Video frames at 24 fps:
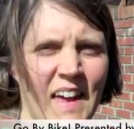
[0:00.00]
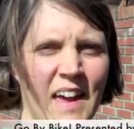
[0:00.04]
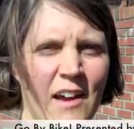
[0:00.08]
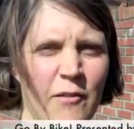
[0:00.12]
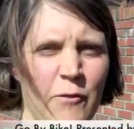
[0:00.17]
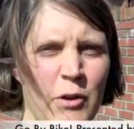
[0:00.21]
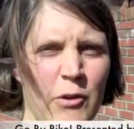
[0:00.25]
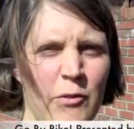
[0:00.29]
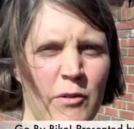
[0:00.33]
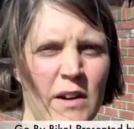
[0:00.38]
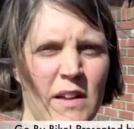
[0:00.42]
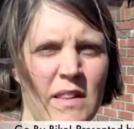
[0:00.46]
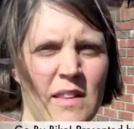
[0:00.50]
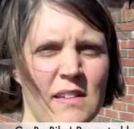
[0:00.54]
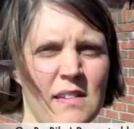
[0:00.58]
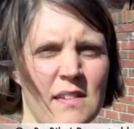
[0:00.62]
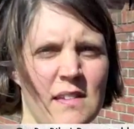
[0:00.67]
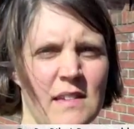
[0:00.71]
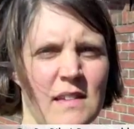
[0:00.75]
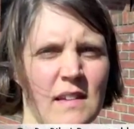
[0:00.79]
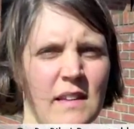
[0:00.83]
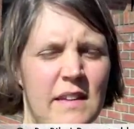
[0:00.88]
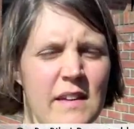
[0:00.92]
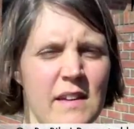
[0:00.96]
Hey everyone,
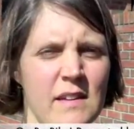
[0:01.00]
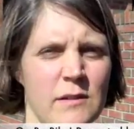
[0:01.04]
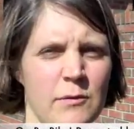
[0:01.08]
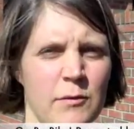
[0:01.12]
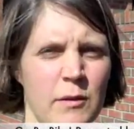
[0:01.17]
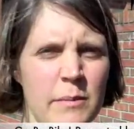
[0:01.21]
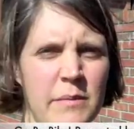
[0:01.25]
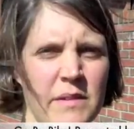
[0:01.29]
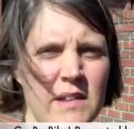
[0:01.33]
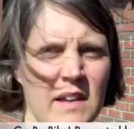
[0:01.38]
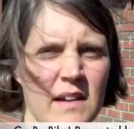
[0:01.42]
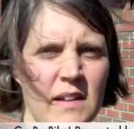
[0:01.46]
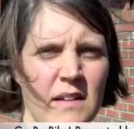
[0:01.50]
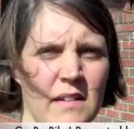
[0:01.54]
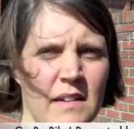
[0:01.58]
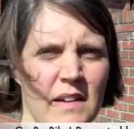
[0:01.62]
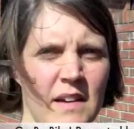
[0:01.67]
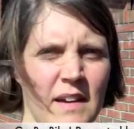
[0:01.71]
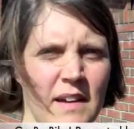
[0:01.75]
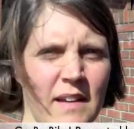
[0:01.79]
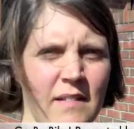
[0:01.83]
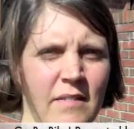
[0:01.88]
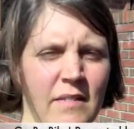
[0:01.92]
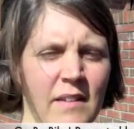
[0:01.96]
this is Elise from Cycle
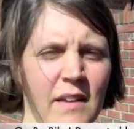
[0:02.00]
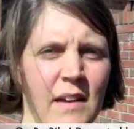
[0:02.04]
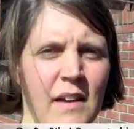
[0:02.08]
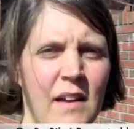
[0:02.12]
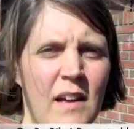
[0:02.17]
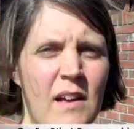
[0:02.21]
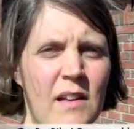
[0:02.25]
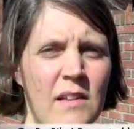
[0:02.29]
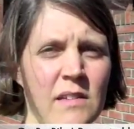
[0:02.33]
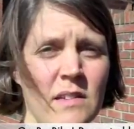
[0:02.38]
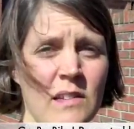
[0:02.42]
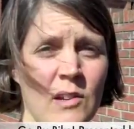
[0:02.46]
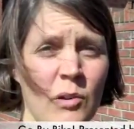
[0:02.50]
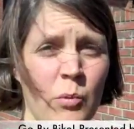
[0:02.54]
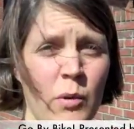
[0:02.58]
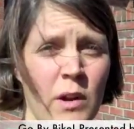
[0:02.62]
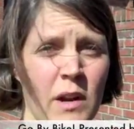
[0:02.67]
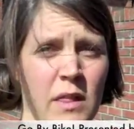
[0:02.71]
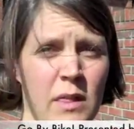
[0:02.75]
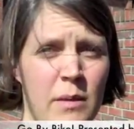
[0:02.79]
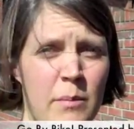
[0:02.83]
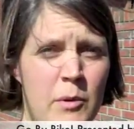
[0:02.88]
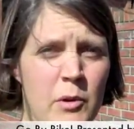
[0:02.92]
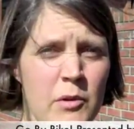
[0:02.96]
9. So
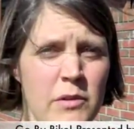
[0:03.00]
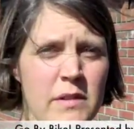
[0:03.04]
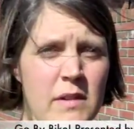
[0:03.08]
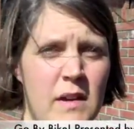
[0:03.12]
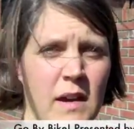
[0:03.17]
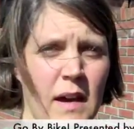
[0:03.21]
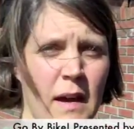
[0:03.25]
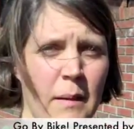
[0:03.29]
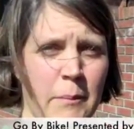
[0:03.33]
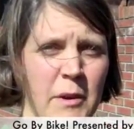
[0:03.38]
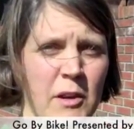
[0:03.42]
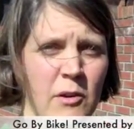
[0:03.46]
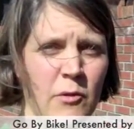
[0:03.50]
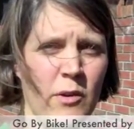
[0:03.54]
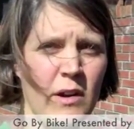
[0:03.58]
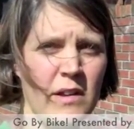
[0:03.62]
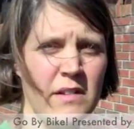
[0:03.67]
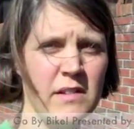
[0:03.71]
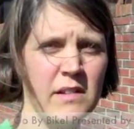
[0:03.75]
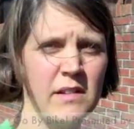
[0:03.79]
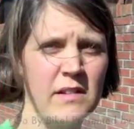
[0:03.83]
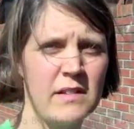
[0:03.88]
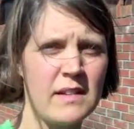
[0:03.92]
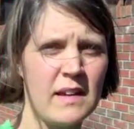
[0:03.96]
one of the most common
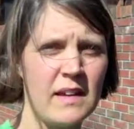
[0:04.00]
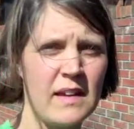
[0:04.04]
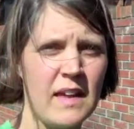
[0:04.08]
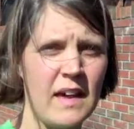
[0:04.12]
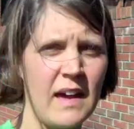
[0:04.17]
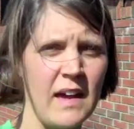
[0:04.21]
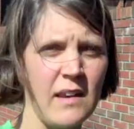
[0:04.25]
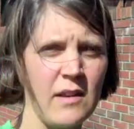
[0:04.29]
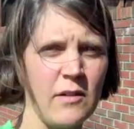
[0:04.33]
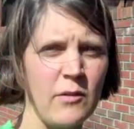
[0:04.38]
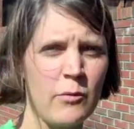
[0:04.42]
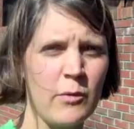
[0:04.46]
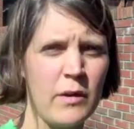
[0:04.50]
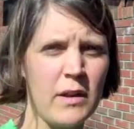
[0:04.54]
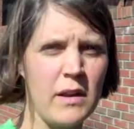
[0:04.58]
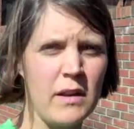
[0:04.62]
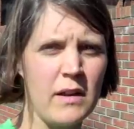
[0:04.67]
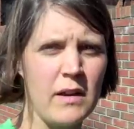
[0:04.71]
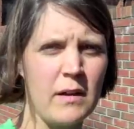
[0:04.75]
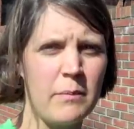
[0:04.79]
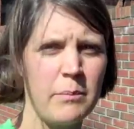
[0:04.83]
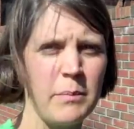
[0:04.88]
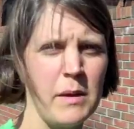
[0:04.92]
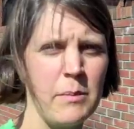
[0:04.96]
questions I get
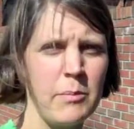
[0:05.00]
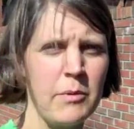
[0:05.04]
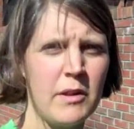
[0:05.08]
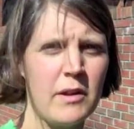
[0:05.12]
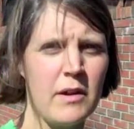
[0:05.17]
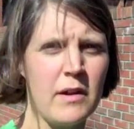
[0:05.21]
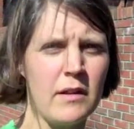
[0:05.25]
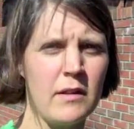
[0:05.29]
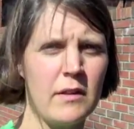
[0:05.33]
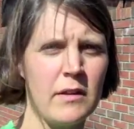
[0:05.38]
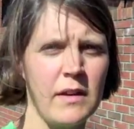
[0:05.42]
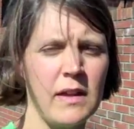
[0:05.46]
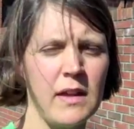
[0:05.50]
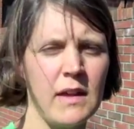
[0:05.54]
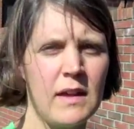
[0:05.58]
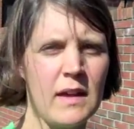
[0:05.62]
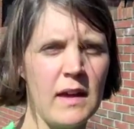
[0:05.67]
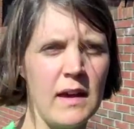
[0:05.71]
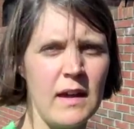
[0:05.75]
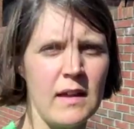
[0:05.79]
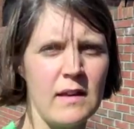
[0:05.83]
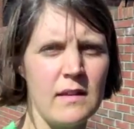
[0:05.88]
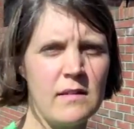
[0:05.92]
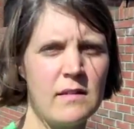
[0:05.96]
when uh, people are
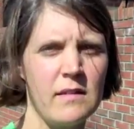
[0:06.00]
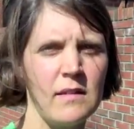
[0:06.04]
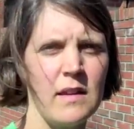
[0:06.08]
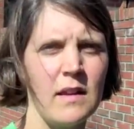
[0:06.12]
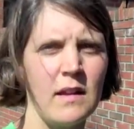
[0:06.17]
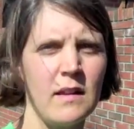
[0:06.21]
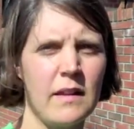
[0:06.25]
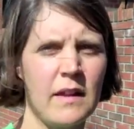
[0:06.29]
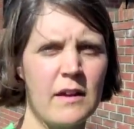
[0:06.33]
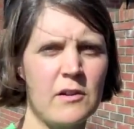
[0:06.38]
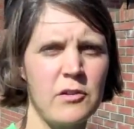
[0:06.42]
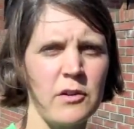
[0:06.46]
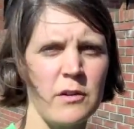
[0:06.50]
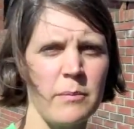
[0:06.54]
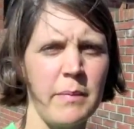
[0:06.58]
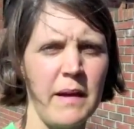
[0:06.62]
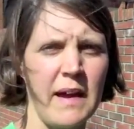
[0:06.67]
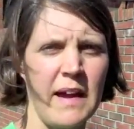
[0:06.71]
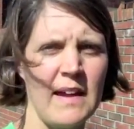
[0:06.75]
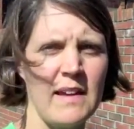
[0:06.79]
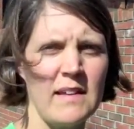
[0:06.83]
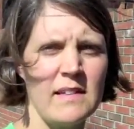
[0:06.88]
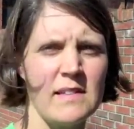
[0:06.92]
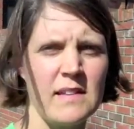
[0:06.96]
looking at electric
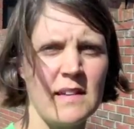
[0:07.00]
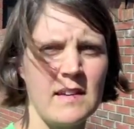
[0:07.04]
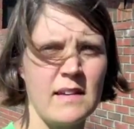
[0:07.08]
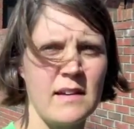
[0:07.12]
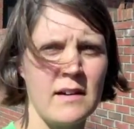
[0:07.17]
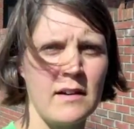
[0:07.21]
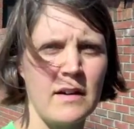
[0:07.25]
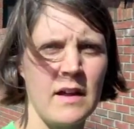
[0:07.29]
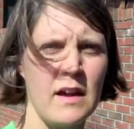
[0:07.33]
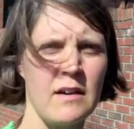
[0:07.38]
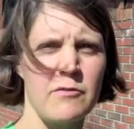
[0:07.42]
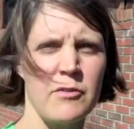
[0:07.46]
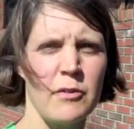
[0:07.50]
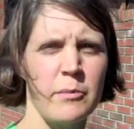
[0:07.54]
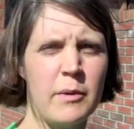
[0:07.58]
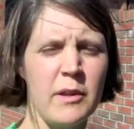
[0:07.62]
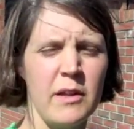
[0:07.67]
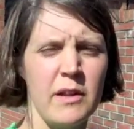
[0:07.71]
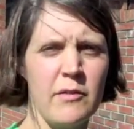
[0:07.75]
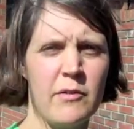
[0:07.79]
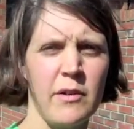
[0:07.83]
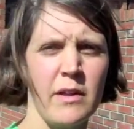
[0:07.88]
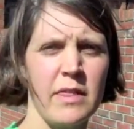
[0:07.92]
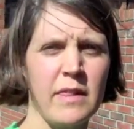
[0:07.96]
bikes and are not
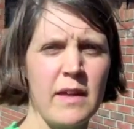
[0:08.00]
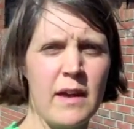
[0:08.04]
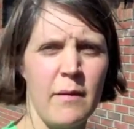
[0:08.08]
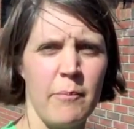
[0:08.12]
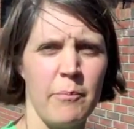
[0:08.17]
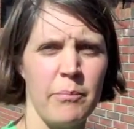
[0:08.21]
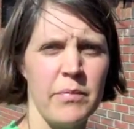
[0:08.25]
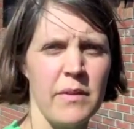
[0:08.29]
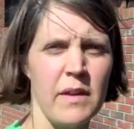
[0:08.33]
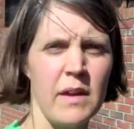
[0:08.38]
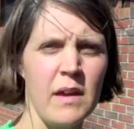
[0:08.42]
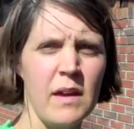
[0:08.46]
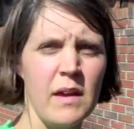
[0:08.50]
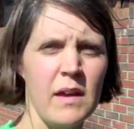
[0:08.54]
familiar with them